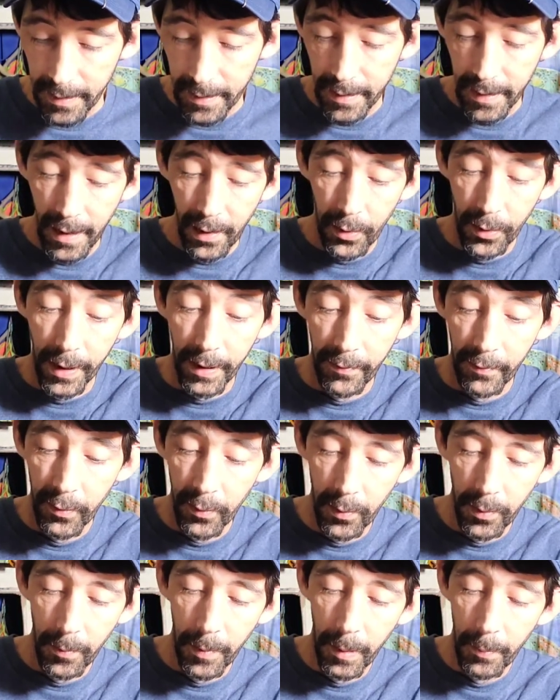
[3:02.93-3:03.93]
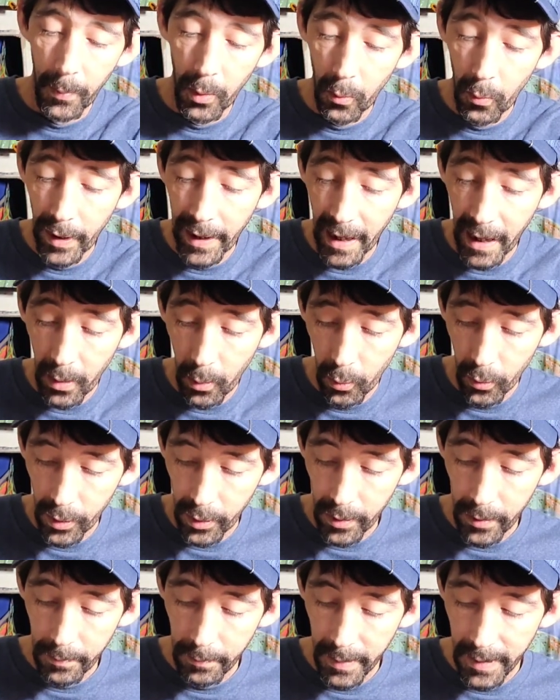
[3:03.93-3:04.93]
I don't even remember what I
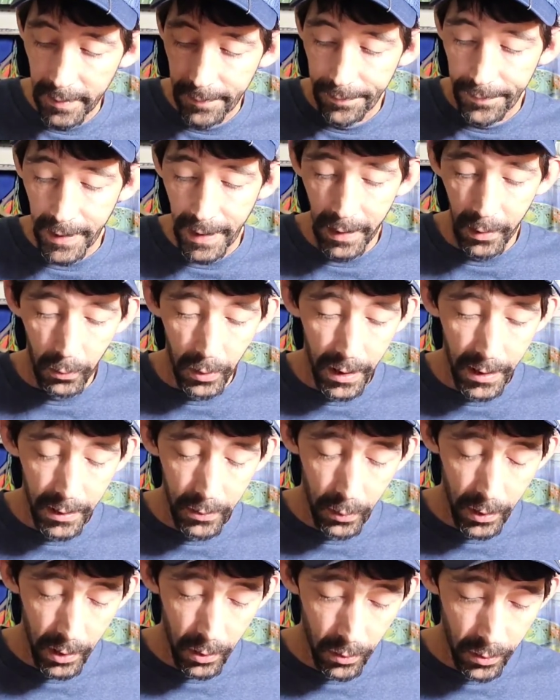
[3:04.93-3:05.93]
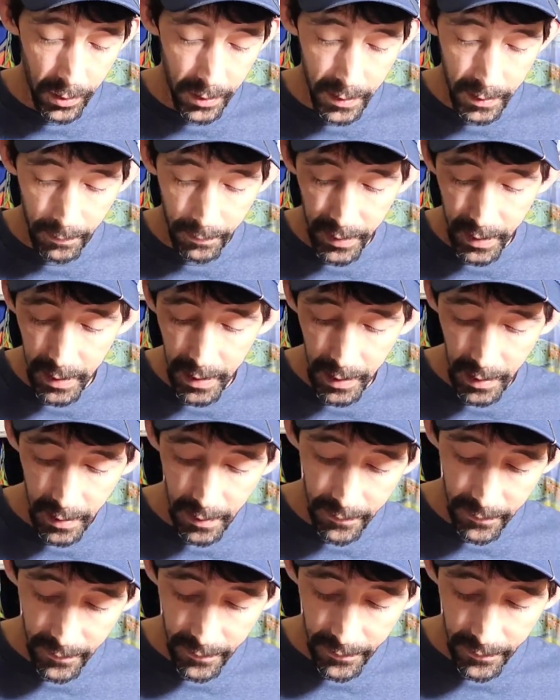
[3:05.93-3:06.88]
ordered, but anyways, we ordered some stuff.